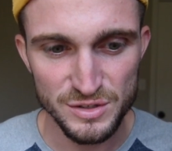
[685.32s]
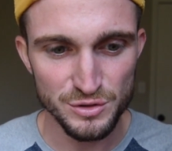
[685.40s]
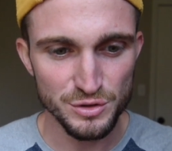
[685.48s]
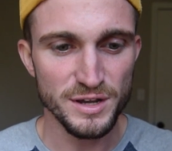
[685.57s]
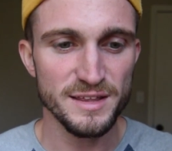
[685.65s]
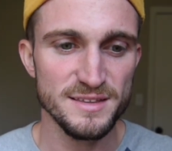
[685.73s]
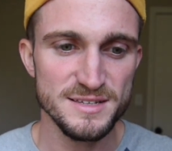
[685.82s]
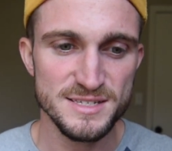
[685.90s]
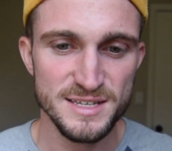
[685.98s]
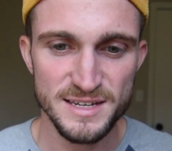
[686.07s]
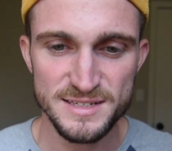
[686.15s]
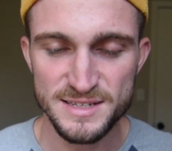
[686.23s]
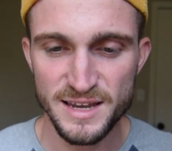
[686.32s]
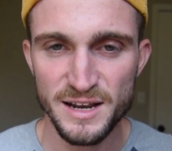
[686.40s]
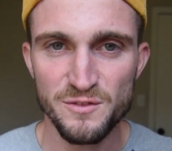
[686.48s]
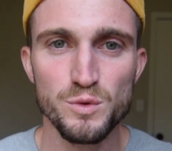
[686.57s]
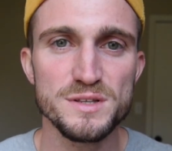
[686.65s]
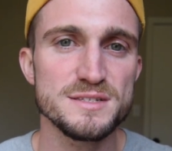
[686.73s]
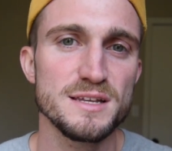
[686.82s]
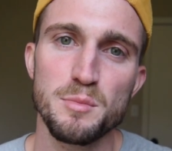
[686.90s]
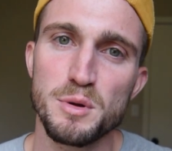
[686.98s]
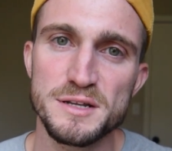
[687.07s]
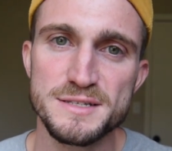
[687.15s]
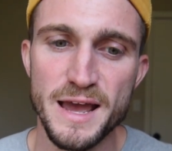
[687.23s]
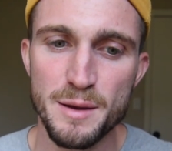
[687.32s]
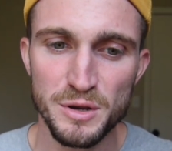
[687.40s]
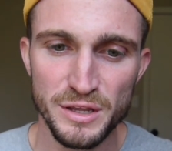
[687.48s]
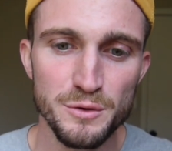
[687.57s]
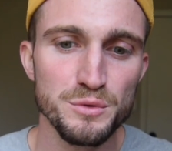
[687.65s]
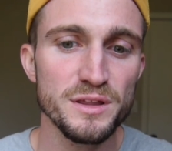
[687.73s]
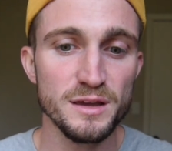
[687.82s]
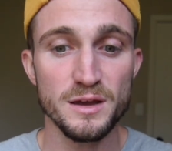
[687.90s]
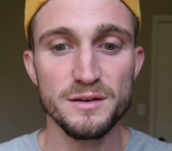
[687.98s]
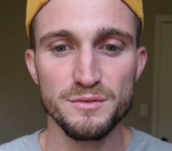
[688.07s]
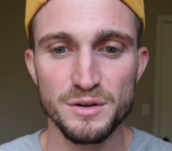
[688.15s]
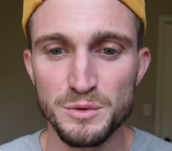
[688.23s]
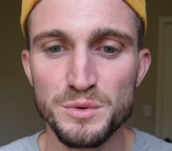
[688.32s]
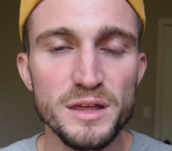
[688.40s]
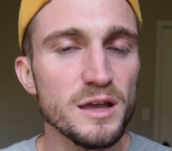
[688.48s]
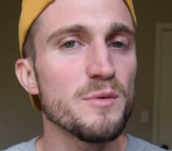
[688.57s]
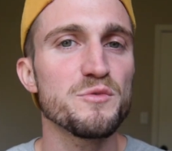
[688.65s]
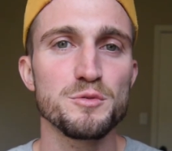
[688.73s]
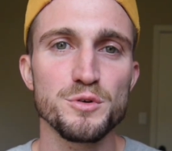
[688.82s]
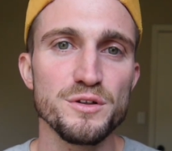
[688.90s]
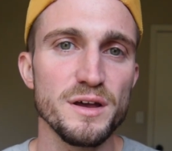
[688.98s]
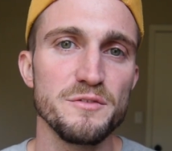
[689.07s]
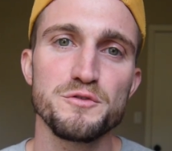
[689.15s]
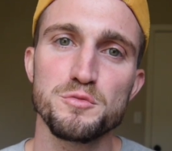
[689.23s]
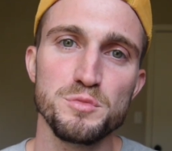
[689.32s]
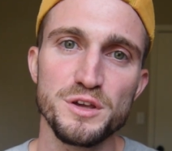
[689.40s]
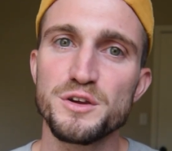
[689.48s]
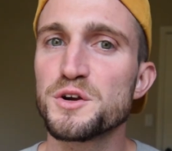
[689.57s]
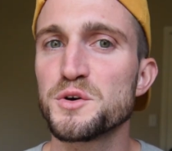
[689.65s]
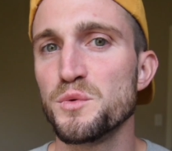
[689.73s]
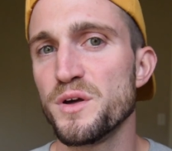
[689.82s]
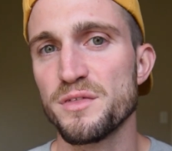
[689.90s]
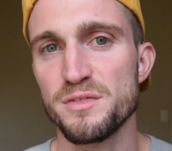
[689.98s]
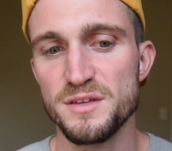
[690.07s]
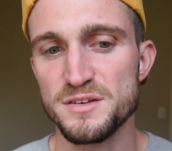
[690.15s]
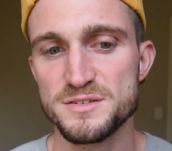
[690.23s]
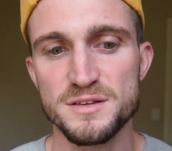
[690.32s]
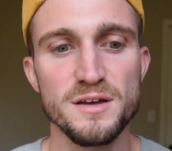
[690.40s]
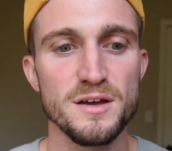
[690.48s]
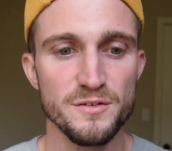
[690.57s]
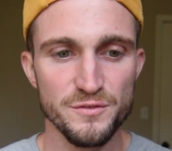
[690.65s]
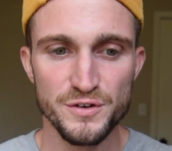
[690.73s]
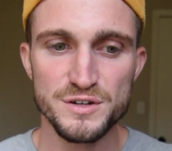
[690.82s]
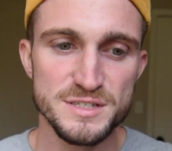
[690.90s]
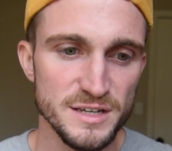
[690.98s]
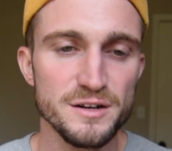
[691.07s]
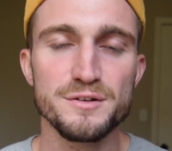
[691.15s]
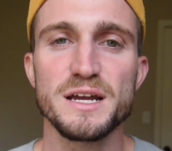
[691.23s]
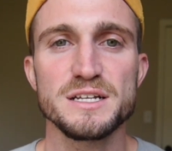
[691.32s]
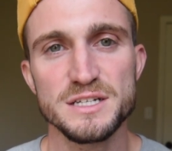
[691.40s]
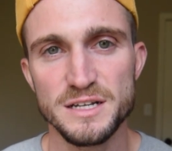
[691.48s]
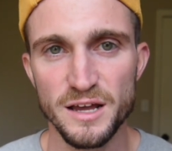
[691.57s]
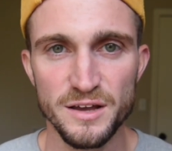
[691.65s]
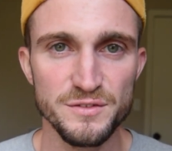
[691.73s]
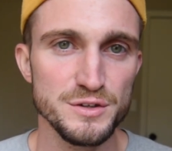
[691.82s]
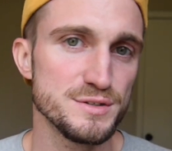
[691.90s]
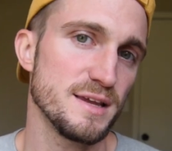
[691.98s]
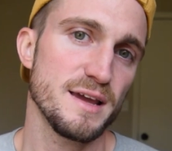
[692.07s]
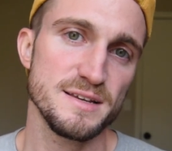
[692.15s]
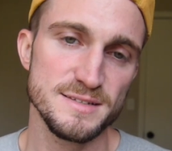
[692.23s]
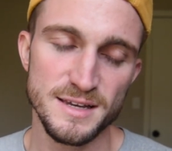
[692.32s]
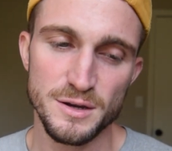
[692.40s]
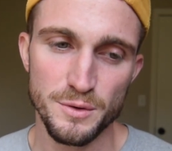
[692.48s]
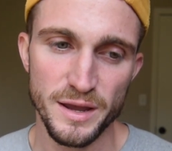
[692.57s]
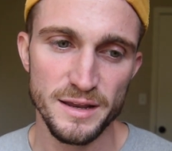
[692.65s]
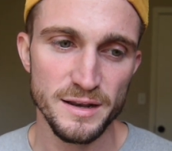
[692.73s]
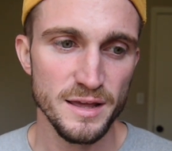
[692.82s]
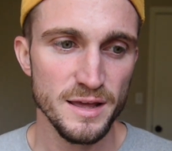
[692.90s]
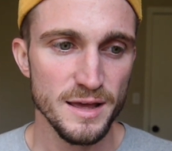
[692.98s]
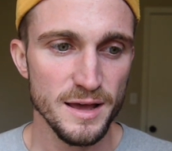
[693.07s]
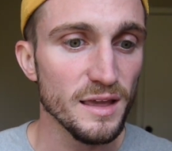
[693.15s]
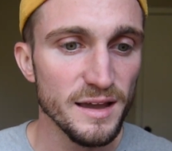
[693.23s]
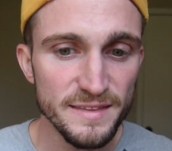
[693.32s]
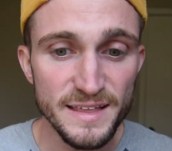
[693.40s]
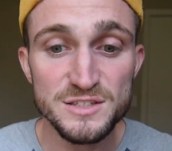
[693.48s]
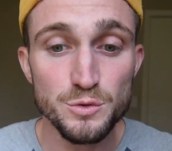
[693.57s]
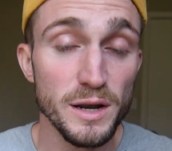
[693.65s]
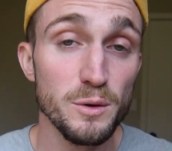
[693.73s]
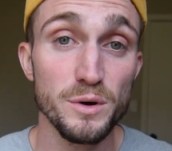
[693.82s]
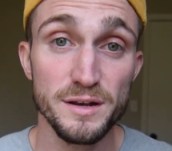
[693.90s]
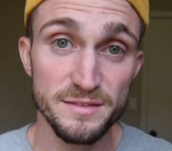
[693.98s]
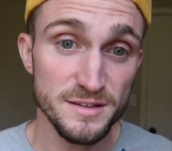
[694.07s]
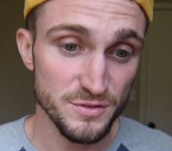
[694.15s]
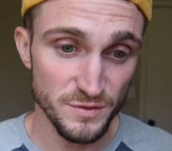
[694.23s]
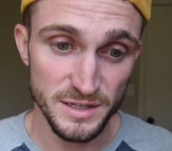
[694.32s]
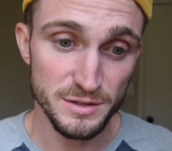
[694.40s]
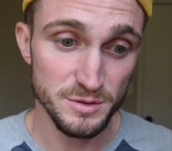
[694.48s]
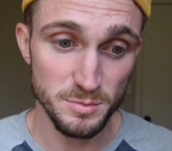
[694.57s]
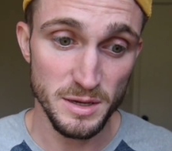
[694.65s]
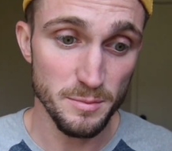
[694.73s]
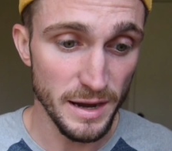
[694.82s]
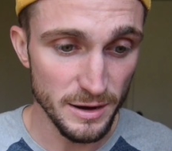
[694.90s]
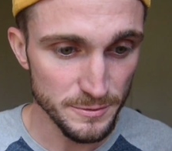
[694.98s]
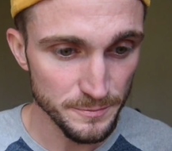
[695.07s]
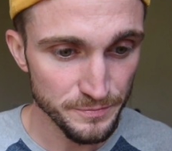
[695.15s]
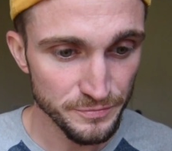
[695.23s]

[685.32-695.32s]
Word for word: look at these things kind of one step at a time and get really comfortable and familiar with this first iteration of using Async/Await, and that's what I wanted this video to be about.